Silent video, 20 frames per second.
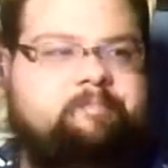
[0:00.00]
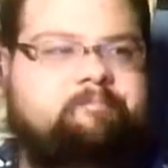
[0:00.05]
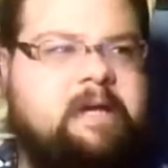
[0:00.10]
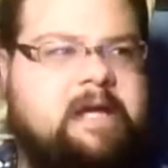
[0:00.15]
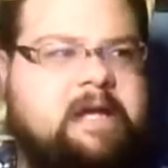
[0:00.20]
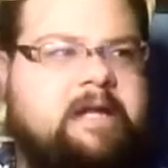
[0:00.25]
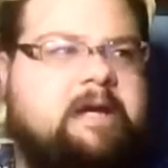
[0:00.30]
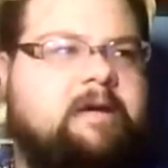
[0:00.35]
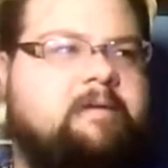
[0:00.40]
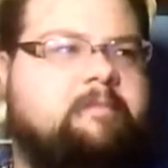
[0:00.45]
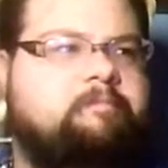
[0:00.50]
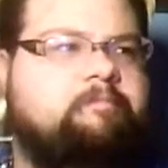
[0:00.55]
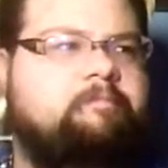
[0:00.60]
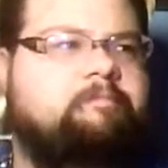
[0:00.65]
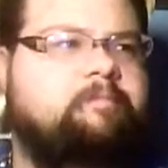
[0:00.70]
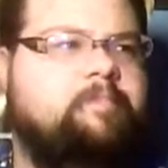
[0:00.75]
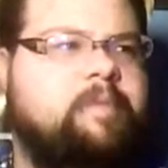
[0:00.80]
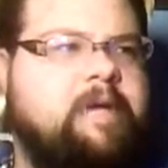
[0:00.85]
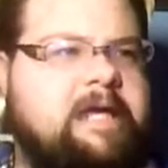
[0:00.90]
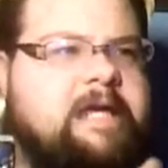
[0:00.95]
PETA.
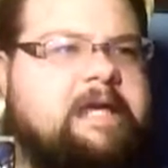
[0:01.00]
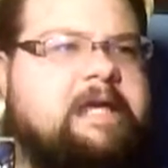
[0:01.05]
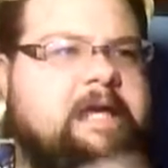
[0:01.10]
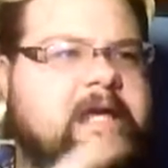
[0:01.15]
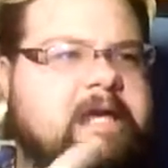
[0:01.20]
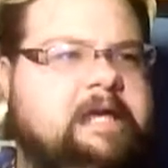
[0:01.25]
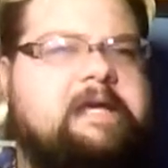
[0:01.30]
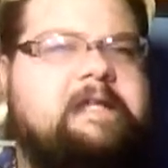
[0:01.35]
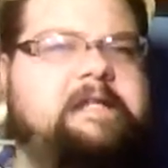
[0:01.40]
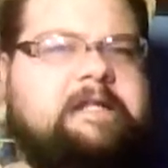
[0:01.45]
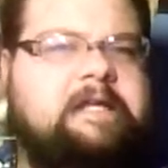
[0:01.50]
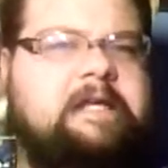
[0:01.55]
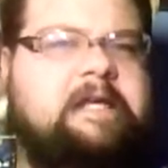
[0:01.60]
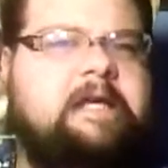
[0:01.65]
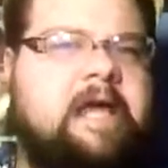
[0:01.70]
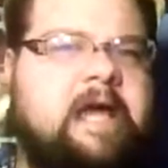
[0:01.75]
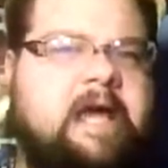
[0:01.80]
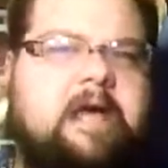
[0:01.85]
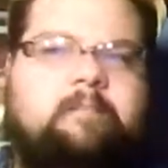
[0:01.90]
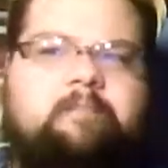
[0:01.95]

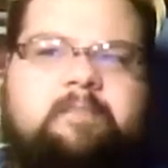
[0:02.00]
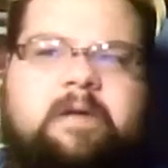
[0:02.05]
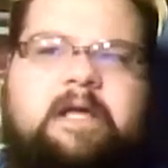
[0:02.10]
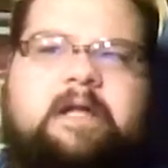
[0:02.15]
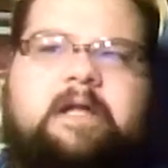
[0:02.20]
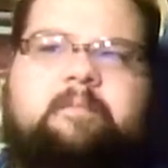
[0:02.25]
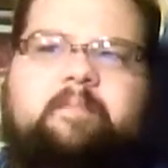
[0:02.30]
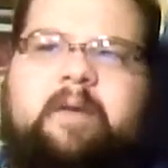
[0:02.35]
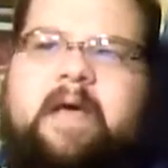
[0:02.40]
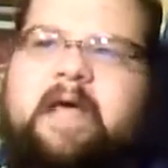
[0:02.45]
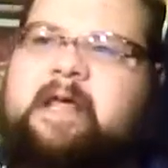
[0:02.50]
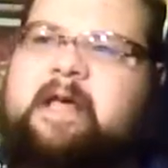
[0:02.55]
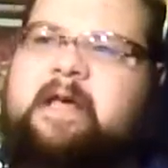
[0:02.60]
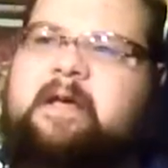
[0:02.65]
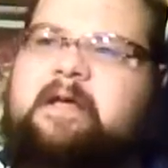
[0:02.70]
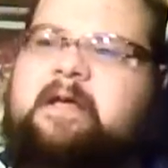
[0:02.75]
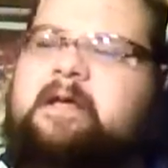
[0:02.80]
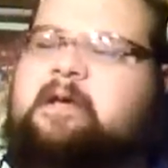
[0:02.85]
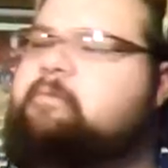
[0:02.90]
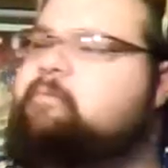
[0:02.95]
P-E-T-A.
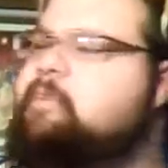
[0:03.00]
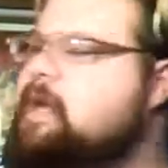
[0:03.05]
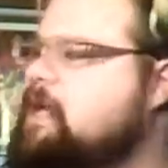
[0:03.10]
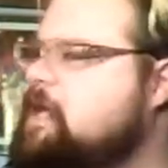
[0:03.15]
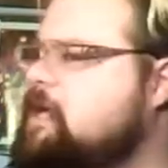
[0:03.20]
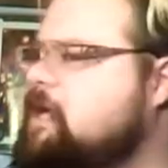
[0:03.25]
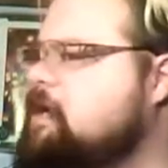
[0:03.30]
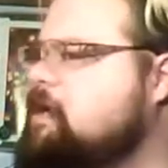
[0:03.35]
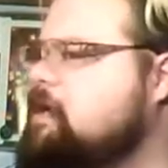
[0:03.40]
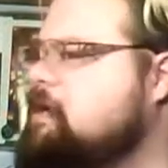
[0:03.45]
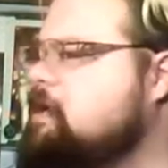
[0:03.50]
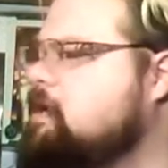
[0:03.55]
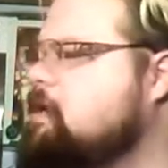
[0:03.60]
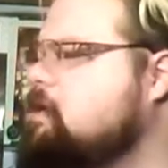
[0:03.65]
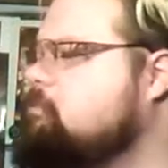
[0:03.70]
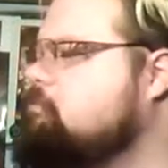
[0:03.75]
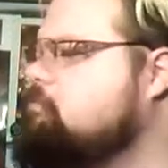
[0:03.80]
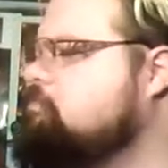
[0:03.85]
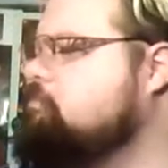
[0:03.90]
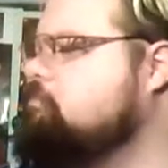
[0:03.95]
PETA?
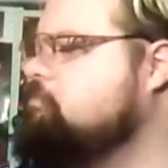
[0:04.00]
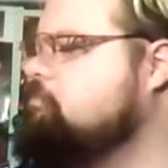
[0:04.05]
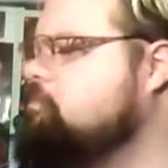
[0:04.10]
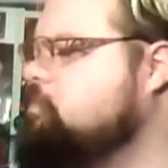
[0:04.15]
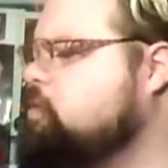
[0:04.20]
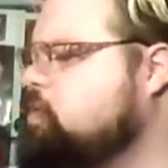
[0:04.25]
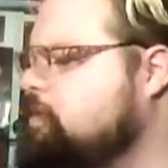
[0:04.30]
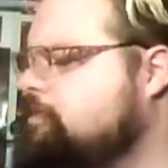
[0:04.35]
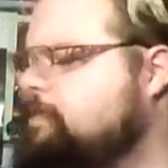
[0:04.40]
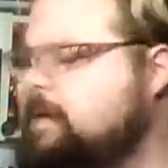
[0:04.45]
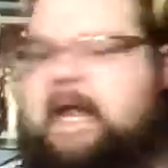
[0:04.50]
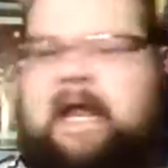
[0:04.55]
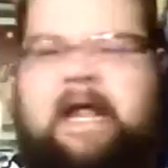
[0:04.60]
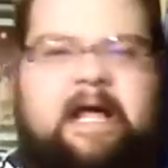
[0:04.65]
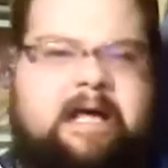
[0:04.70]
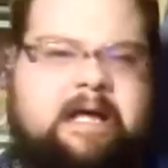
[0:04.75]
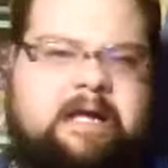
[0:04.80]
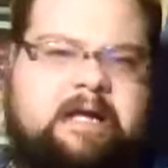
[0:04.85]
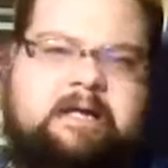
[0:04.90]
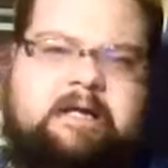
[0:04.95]

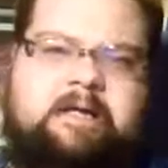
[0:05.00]
Pudapeta?